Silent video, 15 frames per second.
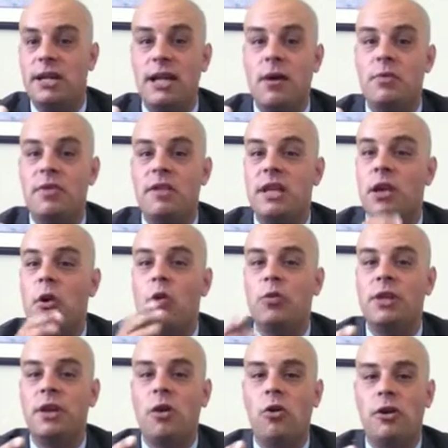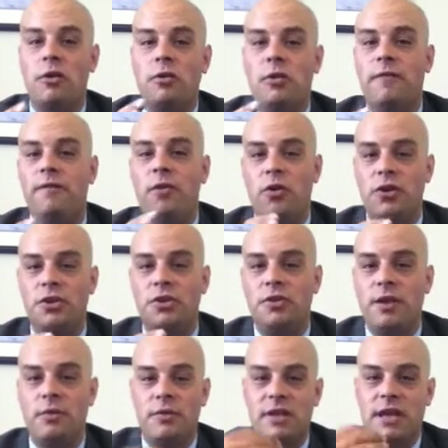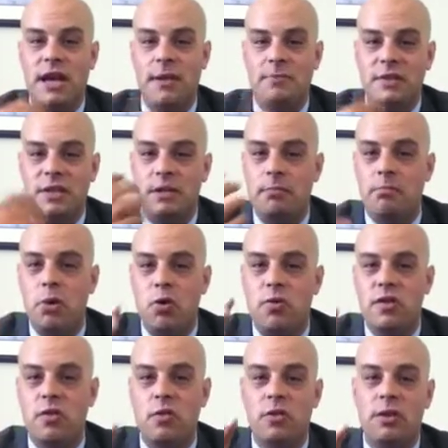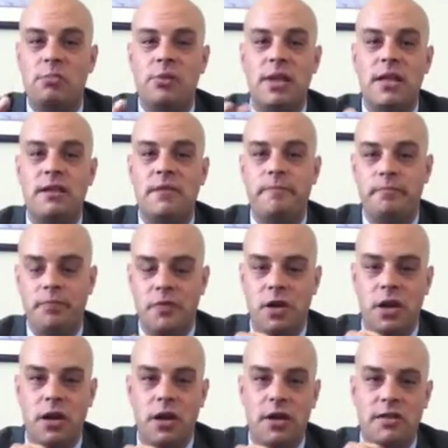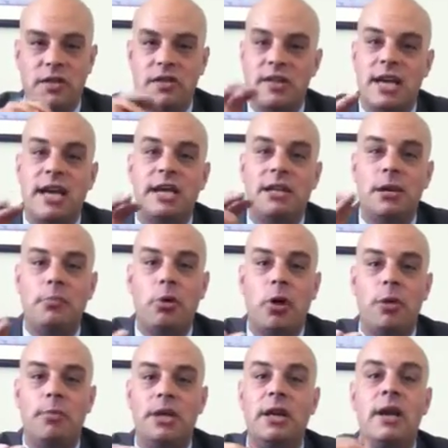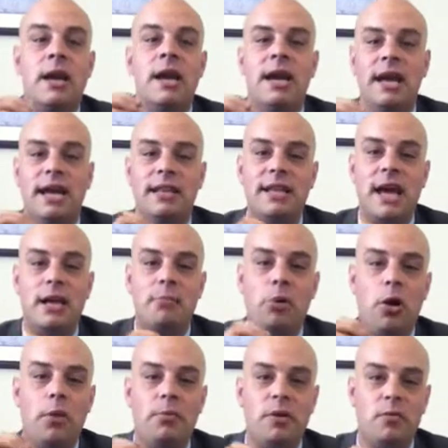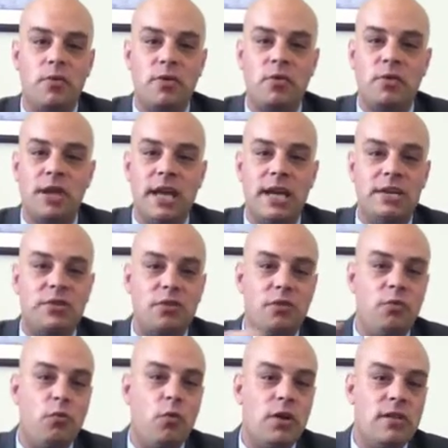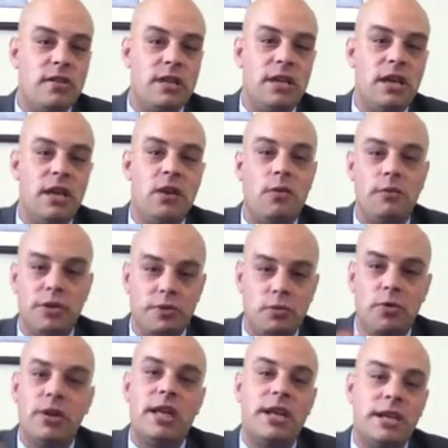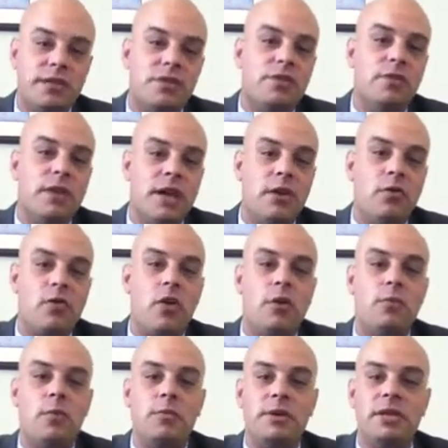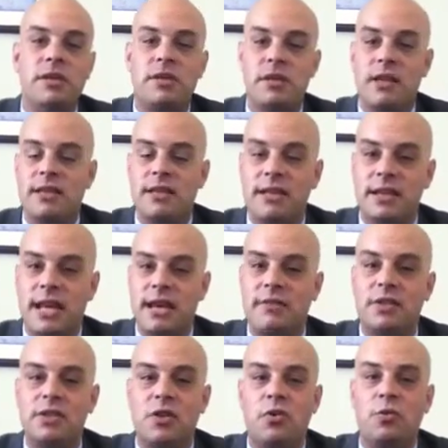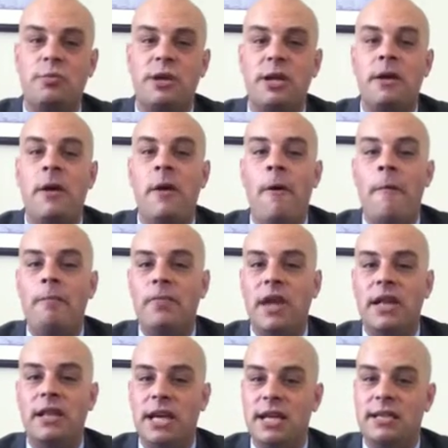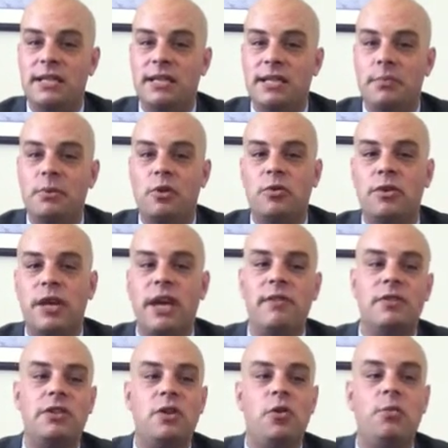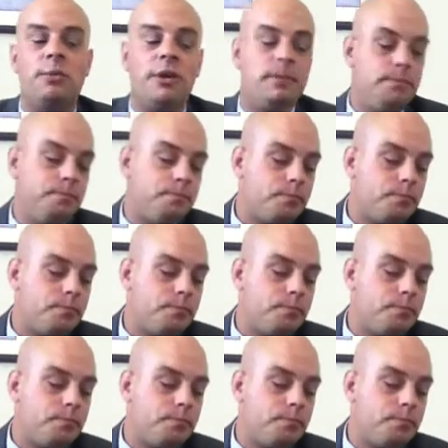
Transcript: and that was the only article of furniture that was kept in the most holy place, the second apartment. And that apartment was only entered once a year, which we'll get into later on when we discuss the Day of Atonement and the antitypical Day of Atonement.